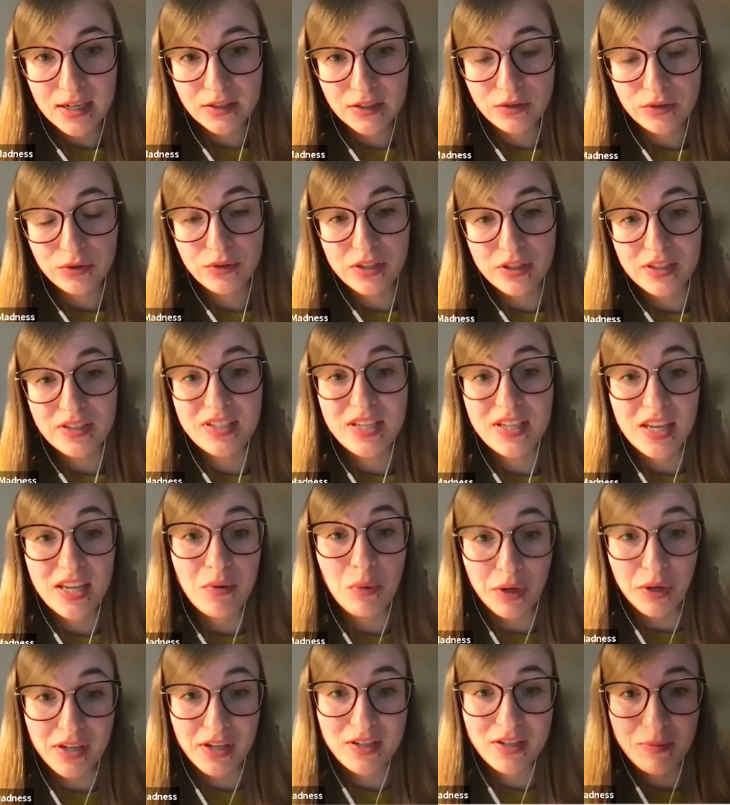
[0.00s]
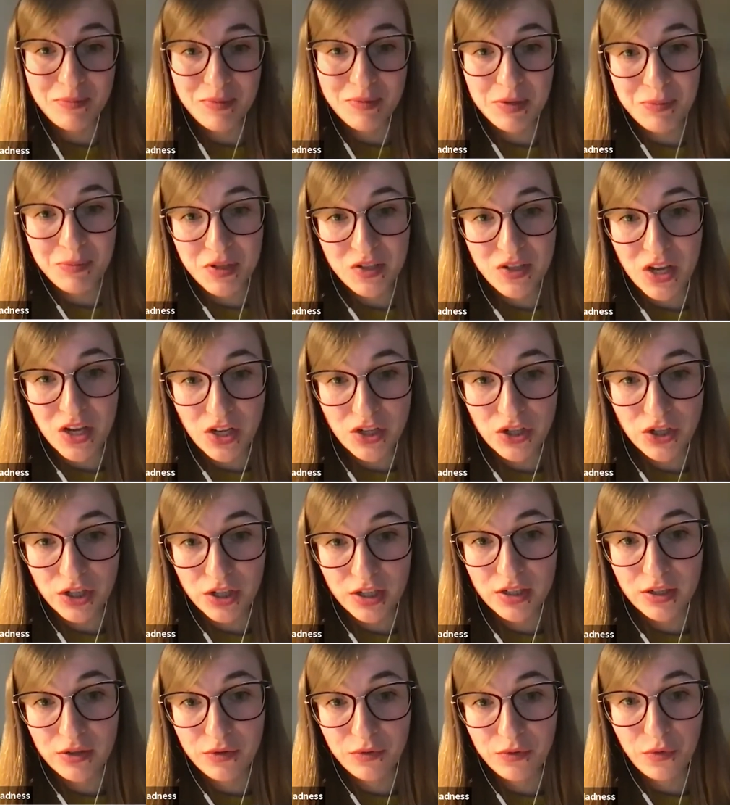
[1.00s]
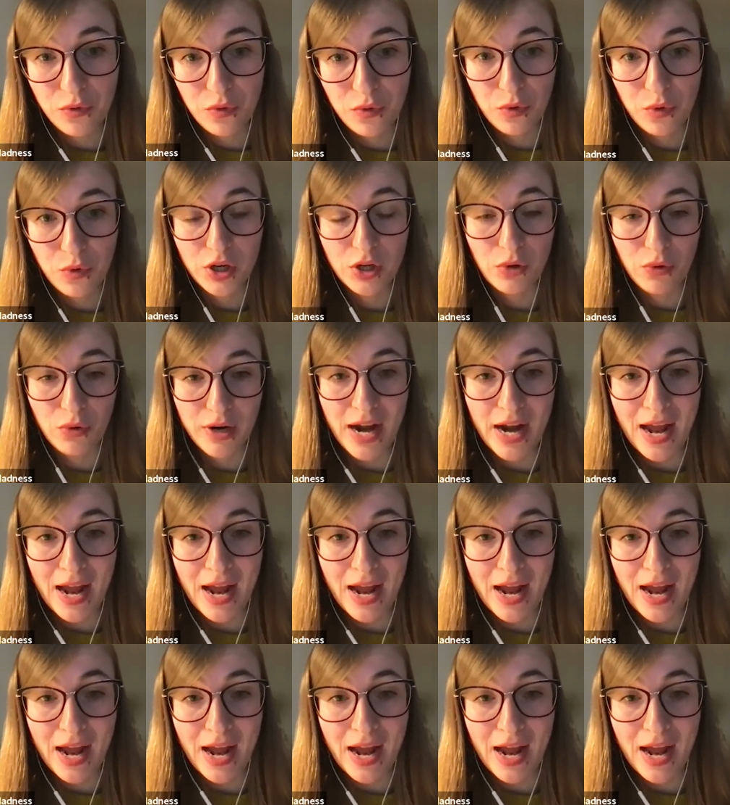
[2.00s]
do this keywords optimization for your